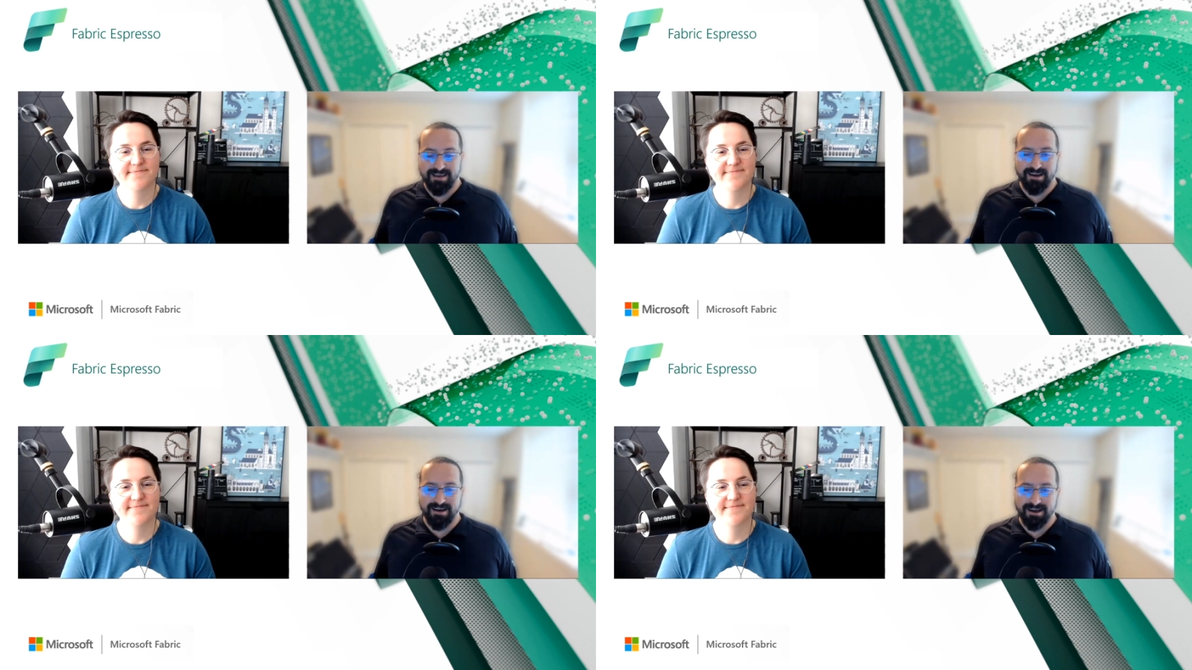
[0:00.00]

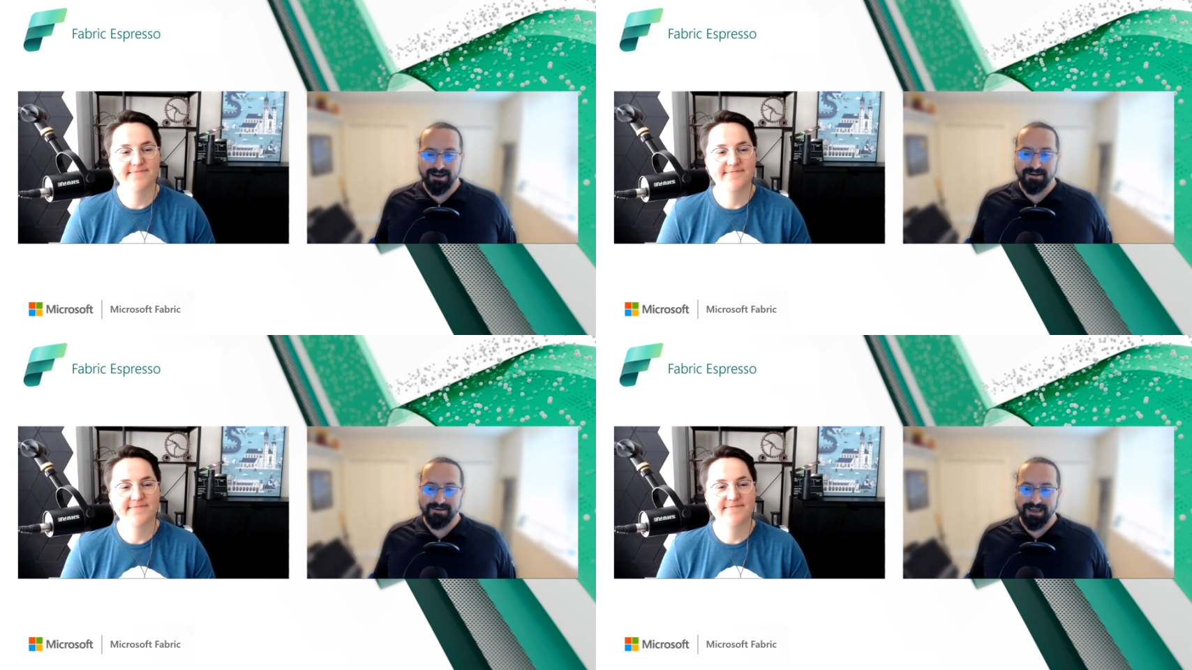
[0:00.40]

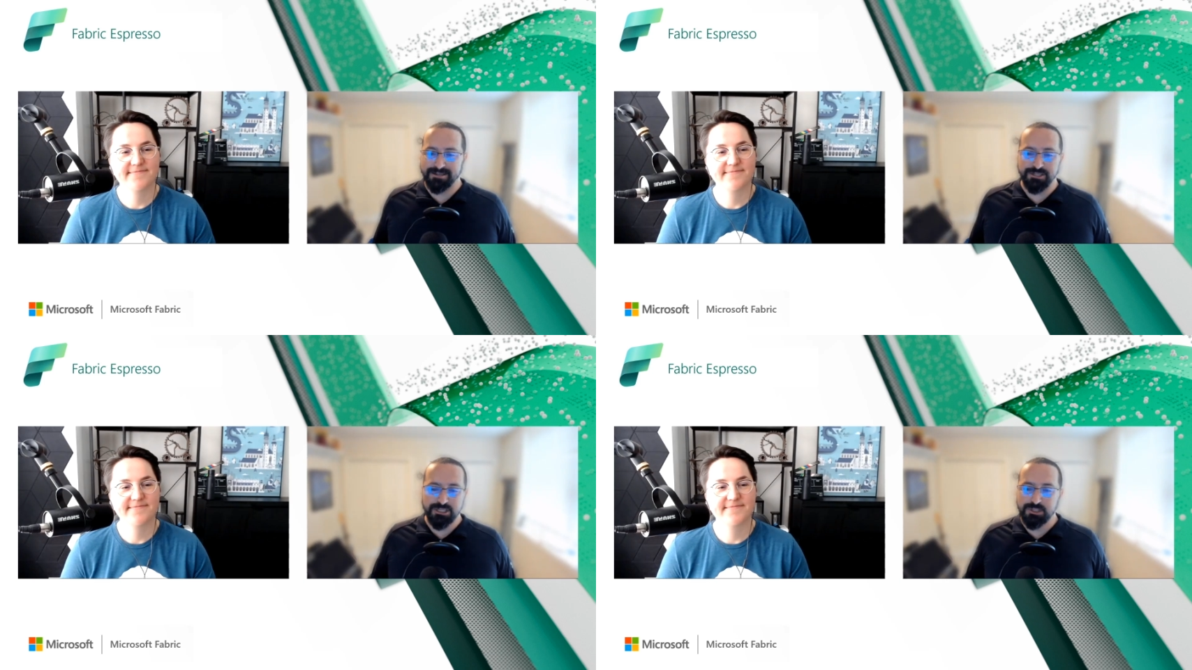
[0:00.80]
Speaker 1: and
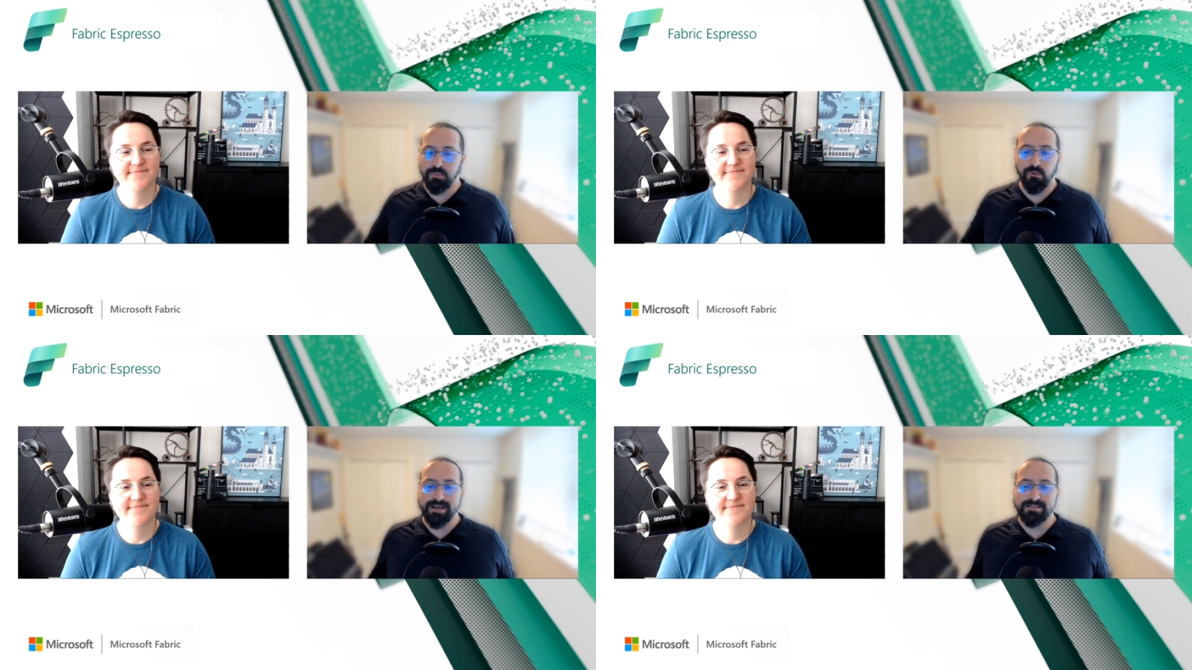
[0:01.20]
just
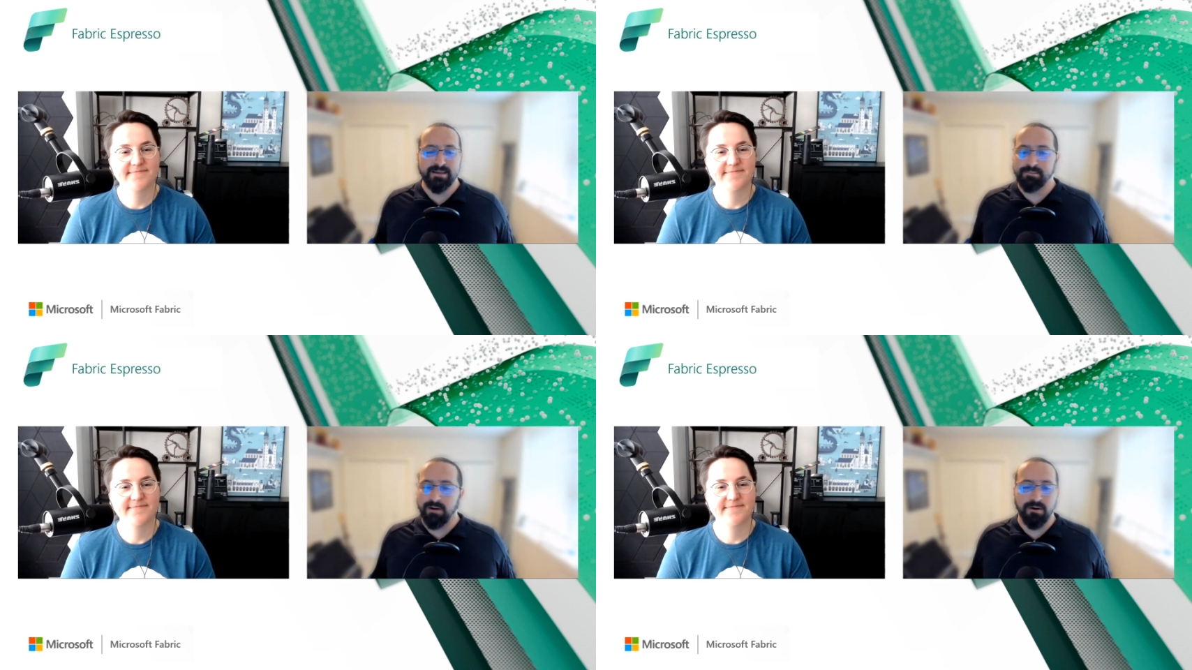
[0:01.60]
points a
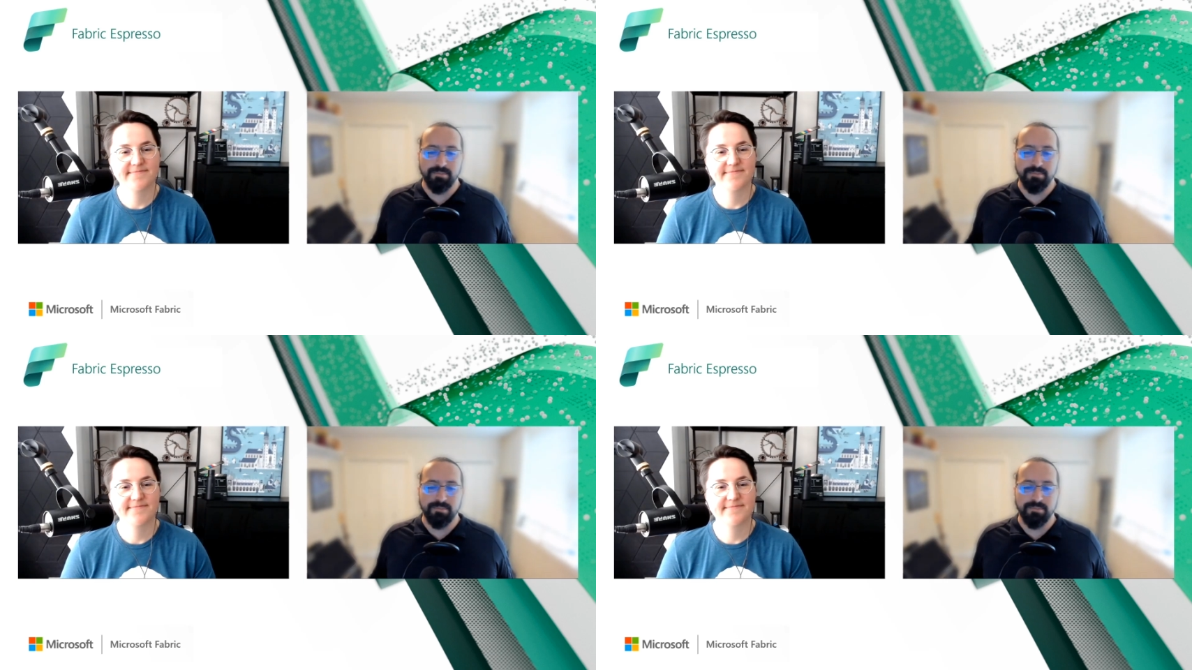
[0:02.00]
Power